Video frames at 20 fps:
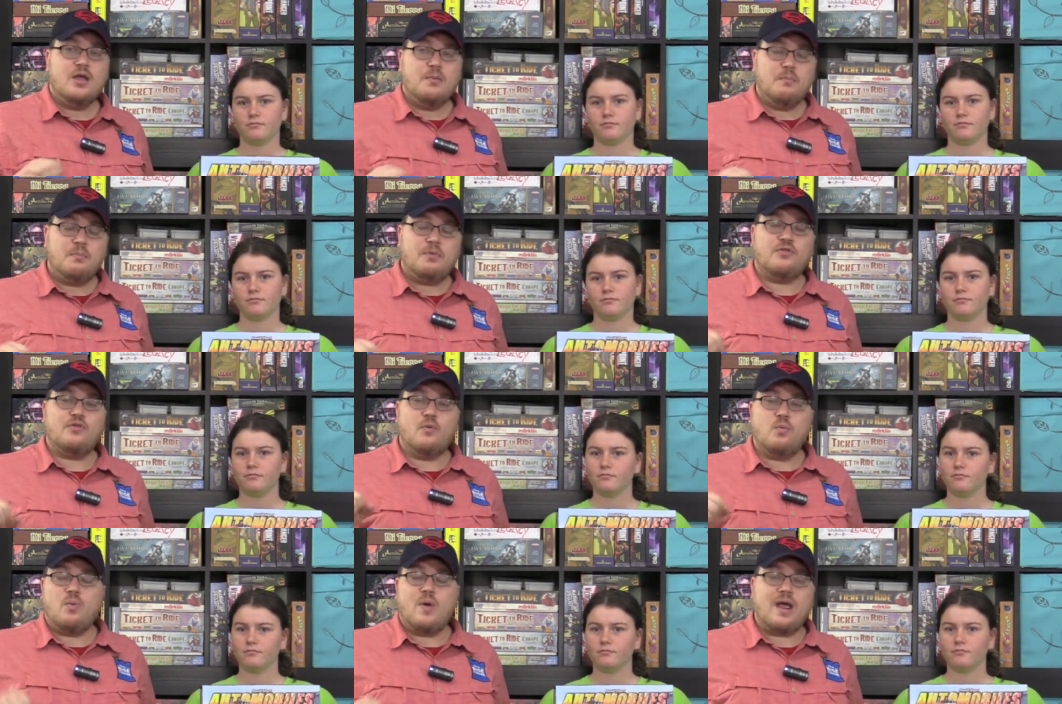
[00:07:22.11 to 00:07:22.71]
Speaker 1: But
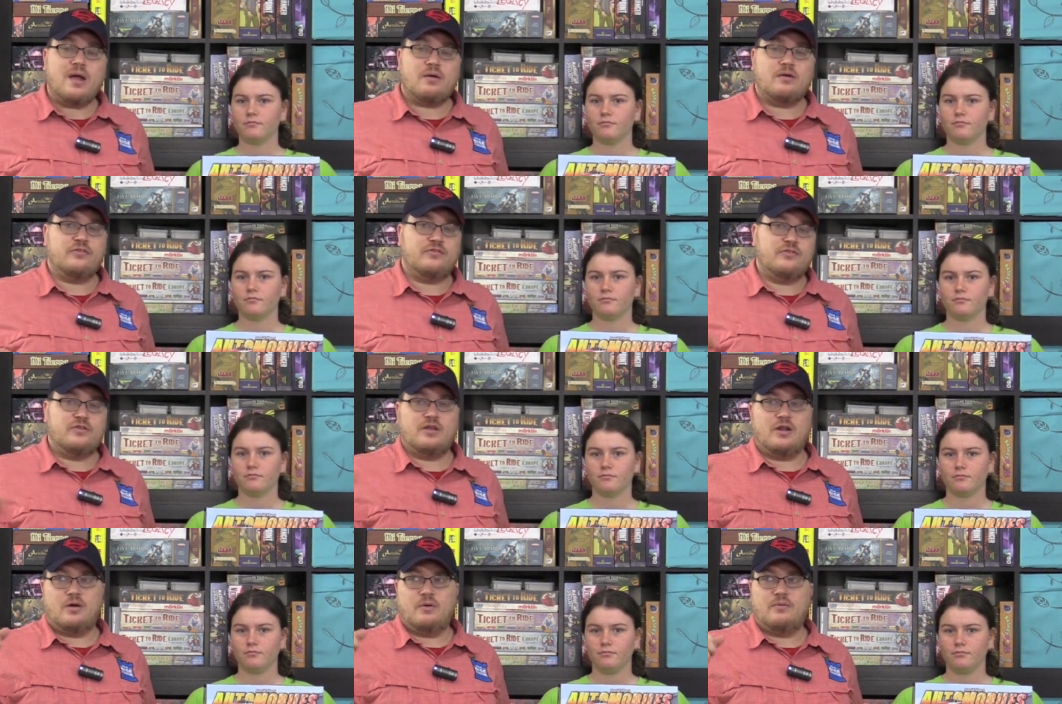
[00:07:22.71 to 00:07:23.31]
the wear is,
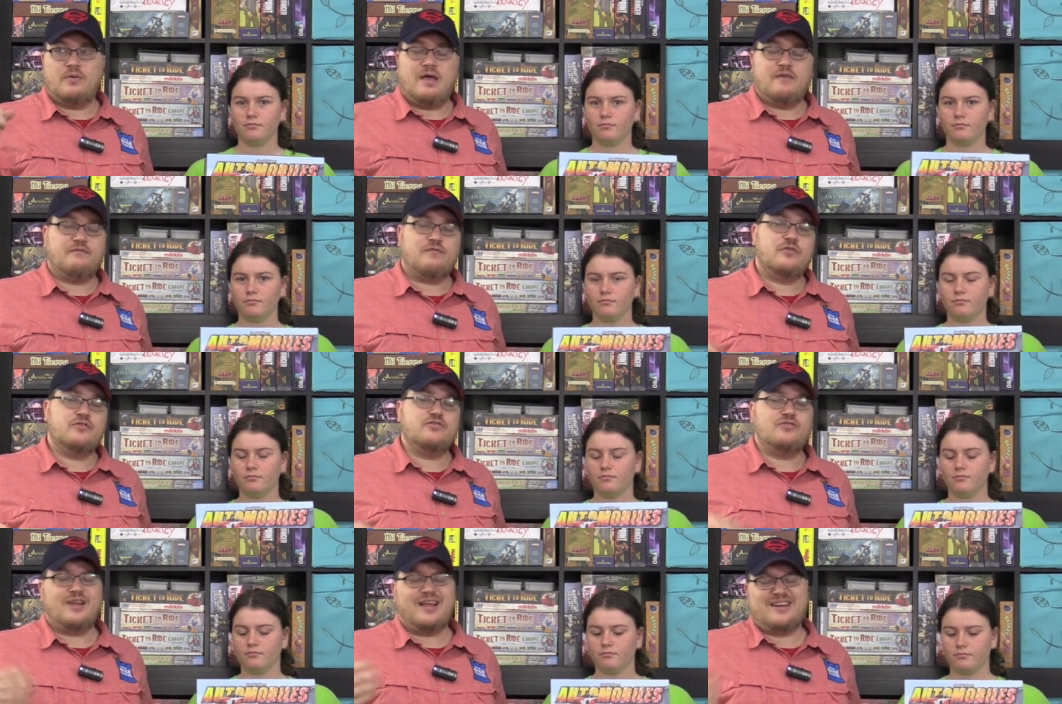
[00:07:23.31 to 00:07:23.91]
you know, at
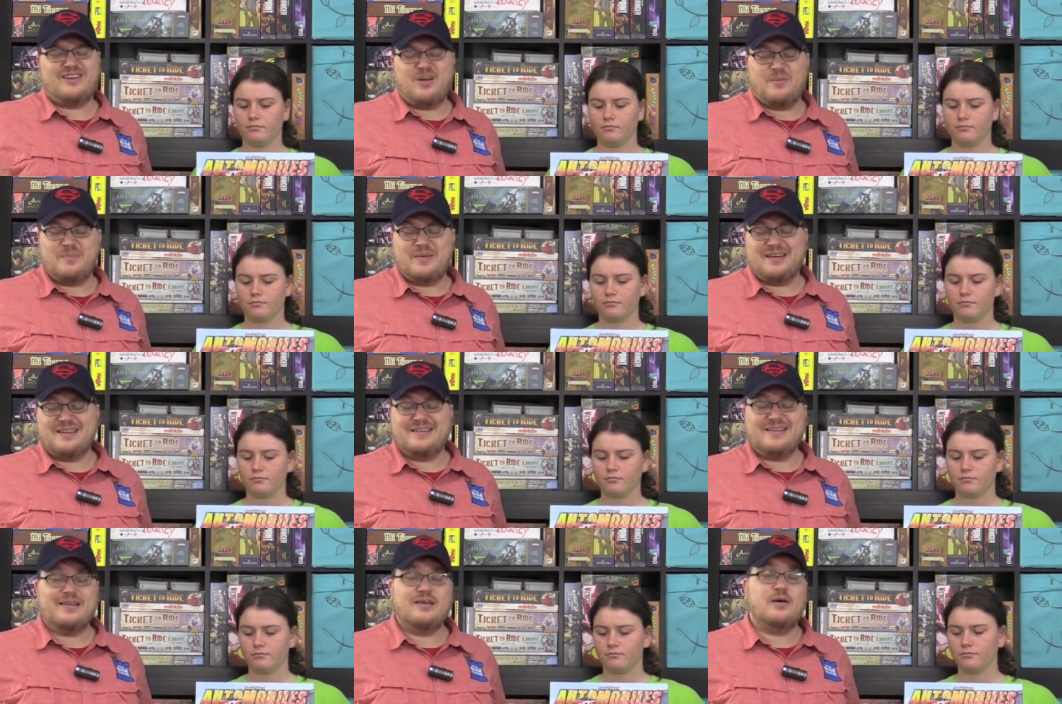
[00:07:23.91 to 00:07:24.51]
first you're like, no
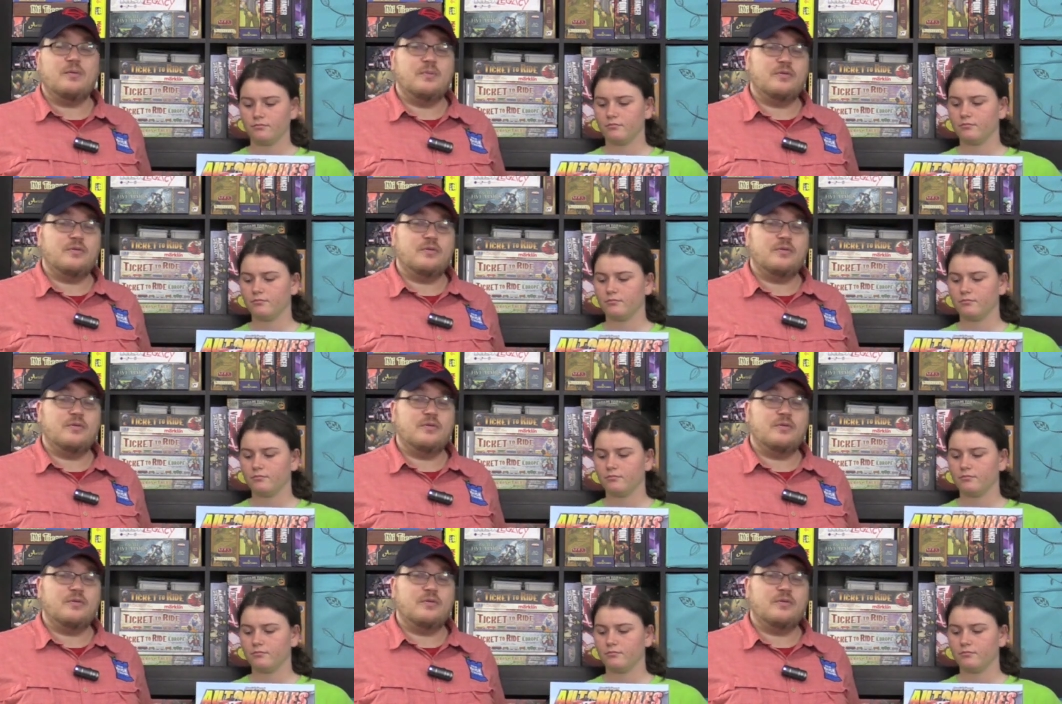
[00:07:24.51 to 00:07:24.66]
big deal,